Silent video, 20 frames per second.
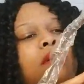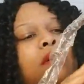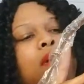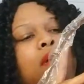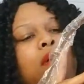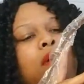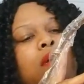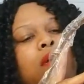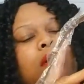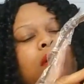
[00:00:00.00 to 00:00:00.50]

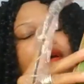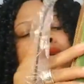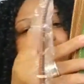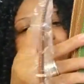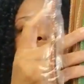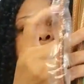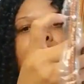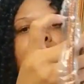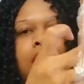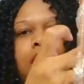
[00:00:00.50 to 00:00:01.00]

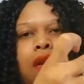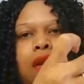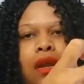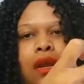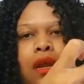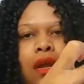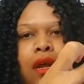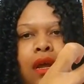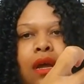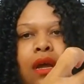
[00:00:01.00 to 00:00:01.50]

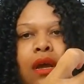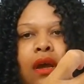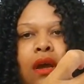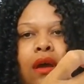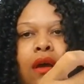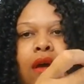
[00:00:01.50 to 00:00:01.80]
(no one is talking)